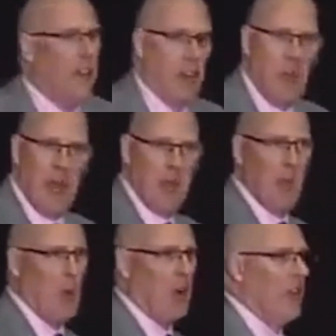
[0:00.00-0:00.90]
of the
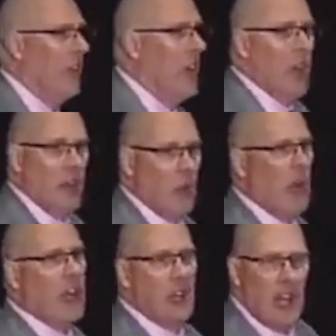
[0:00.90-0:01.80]
paperwork, the
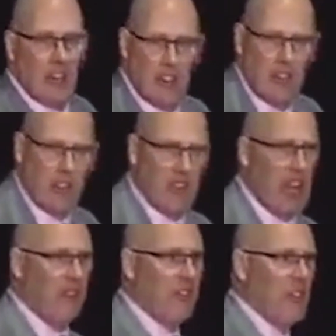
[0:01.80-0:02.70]
regulations that
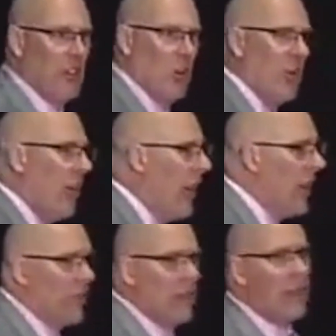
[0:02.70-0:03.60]
you have to deal with,
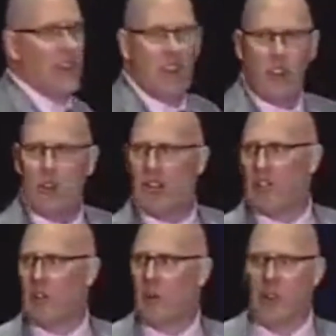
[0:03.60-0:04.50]
everything that you
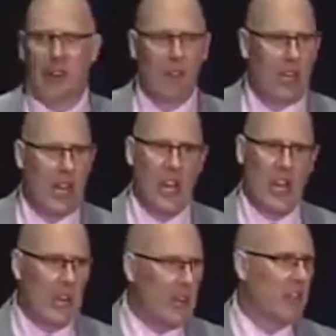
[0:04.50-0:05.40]
get to do with every day,
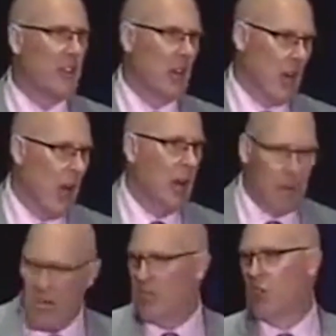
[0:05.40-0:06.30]
and it is a
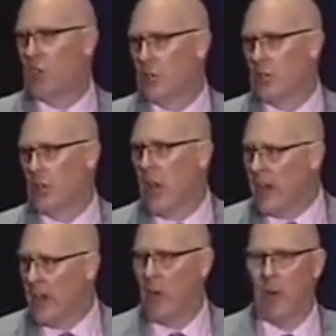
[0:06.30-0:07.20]
bunch,
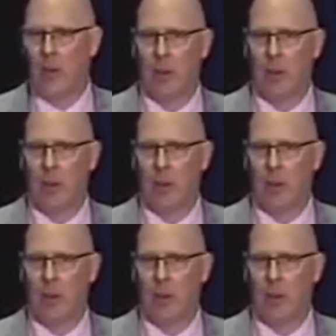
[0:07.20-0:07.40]
I know.